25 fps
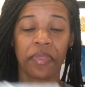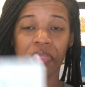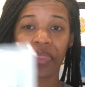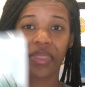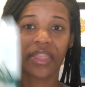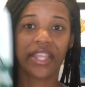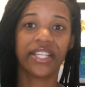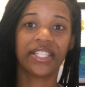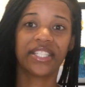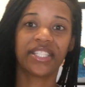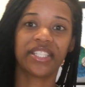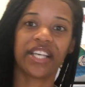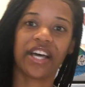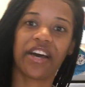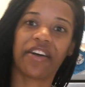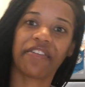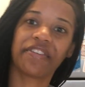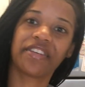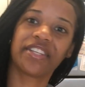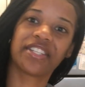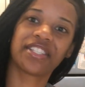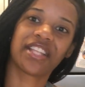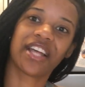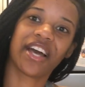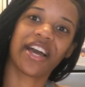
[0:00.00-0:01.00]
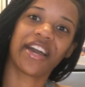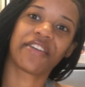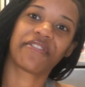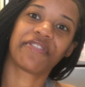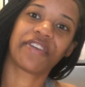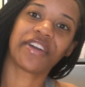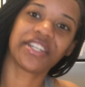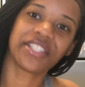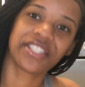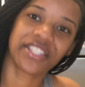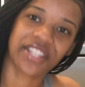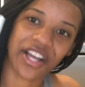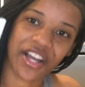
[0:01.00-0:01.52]
This stuff is like,
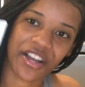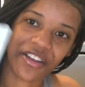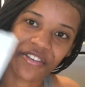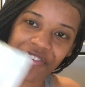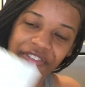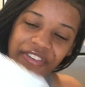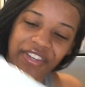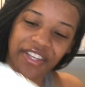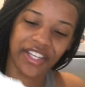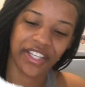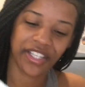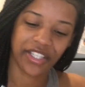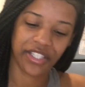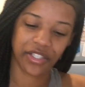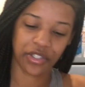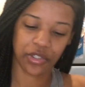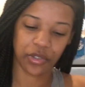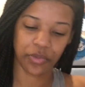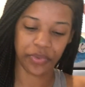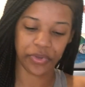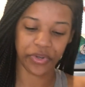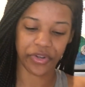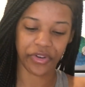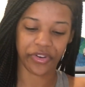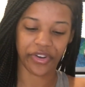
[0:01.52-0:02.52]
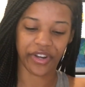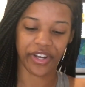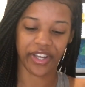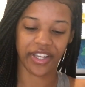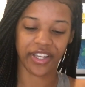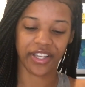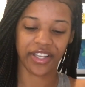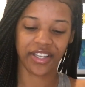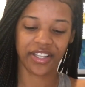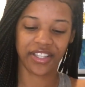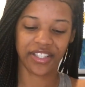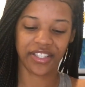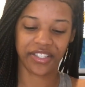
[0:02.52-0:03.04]
first off, it's super green,